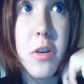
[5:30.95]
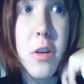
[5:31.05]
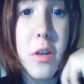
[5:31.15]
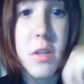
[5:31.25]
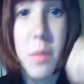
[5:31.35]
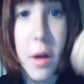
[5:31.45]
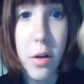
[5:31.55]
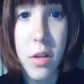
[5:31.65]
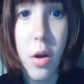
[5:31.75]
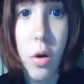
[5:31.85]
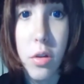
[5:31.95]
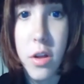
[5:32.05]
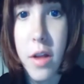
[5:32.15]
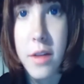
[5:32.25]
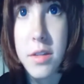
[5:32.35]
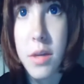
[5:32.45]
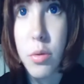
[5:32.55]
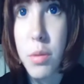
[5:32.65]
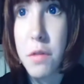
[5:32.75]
because apparently all the classes that were my